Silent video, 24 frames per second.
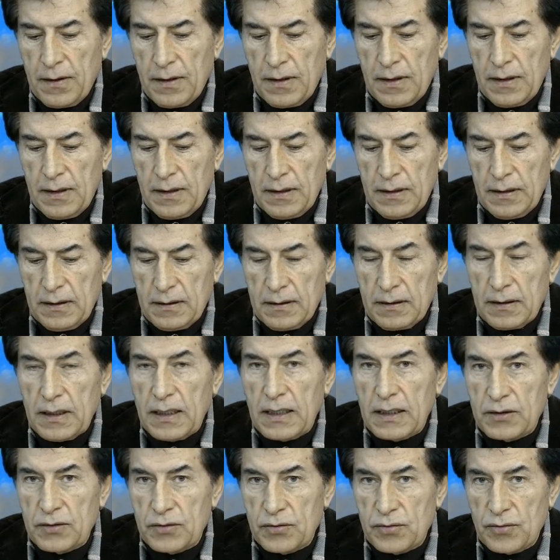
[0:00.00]
Uh, I
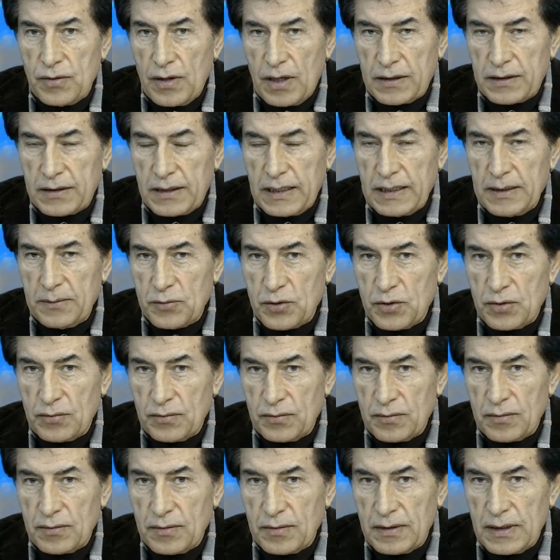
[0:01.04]
do not claim to
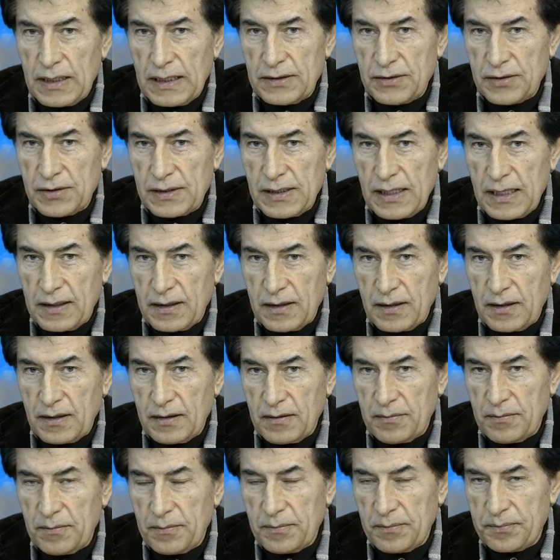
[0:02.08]
understand the
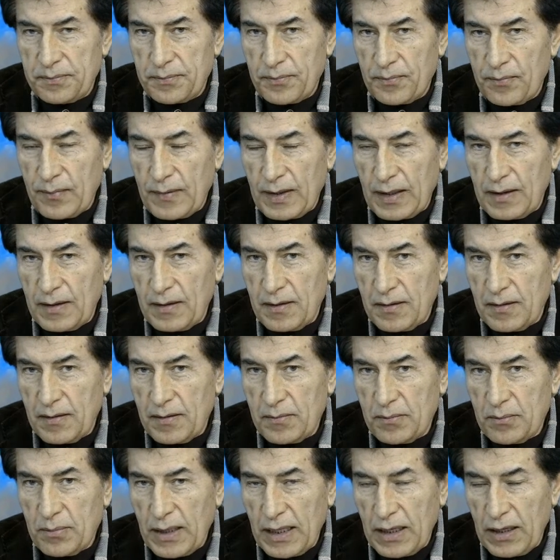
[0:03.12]

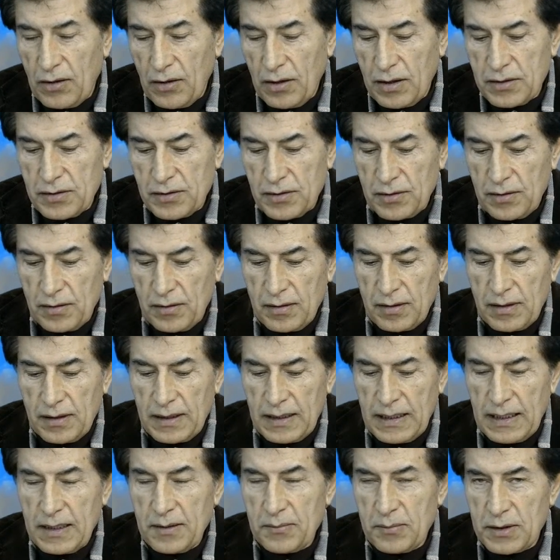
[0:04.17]
biological
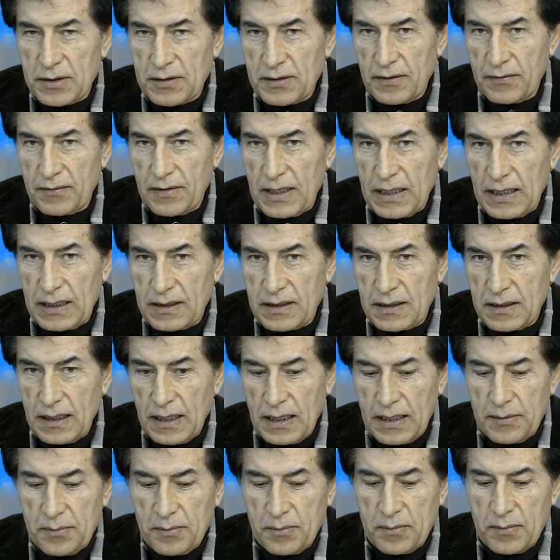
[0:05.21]
element of that.
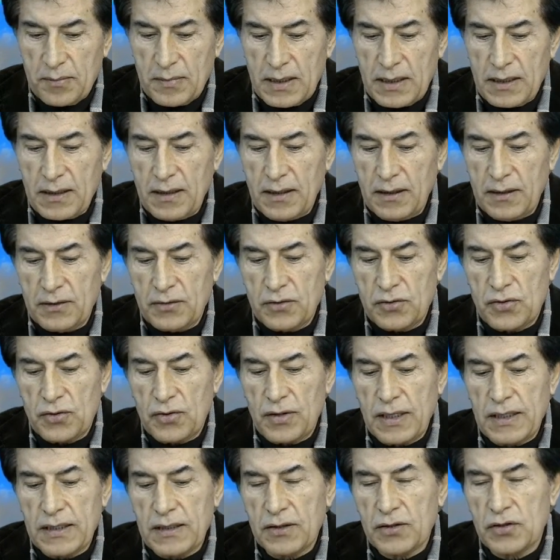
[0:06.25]
I'm uh,
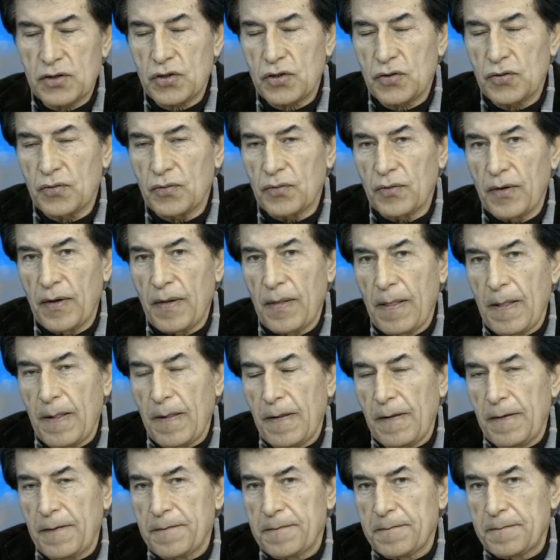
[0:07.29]
trying to
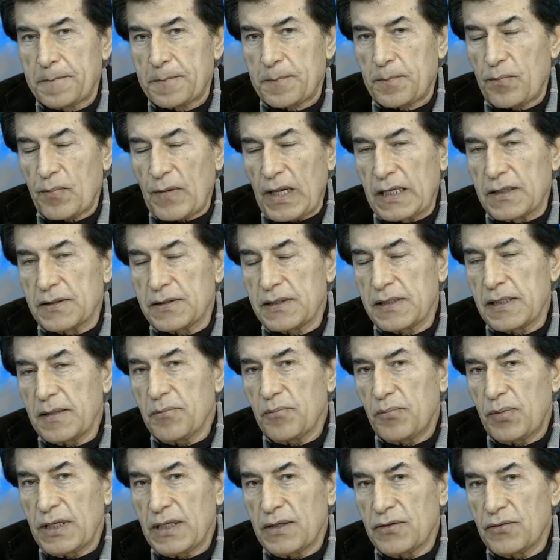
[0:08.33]

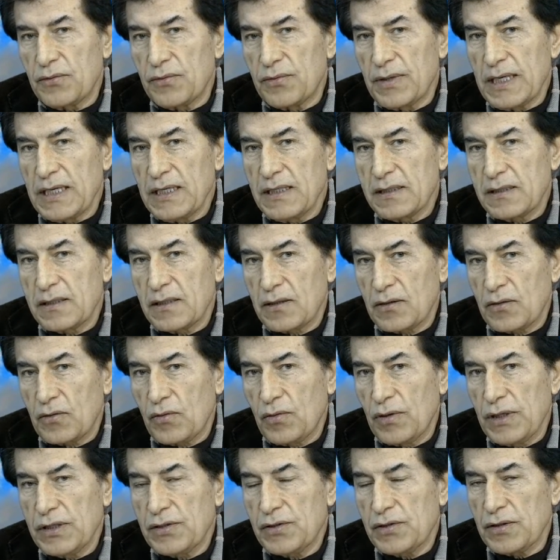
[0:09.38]
simply raise
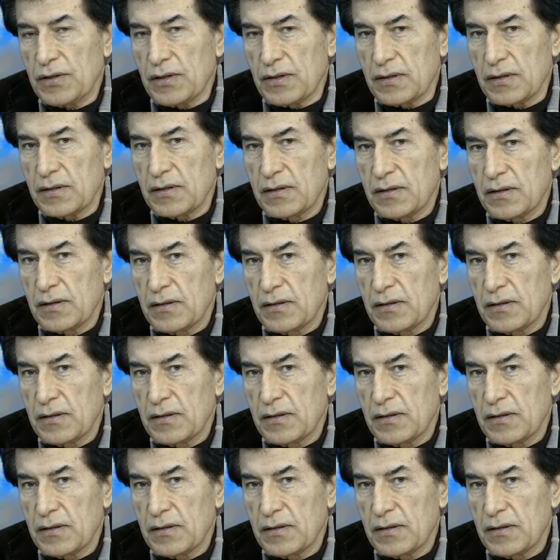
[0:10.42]
questions